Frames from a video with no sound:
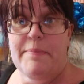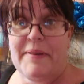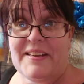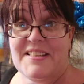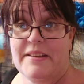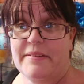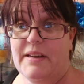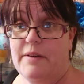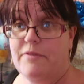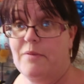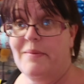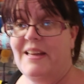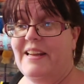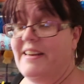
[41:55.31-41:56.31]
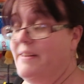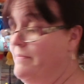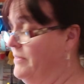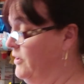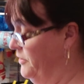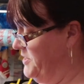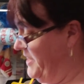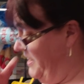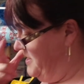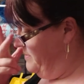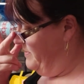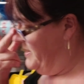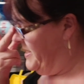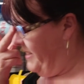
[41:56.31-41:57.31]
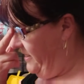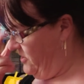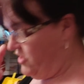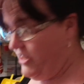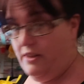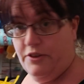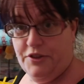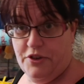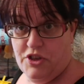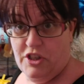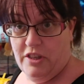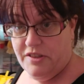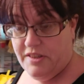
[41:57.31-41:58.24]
picking something up for me. A lady contacted me and said that she'd lost her child's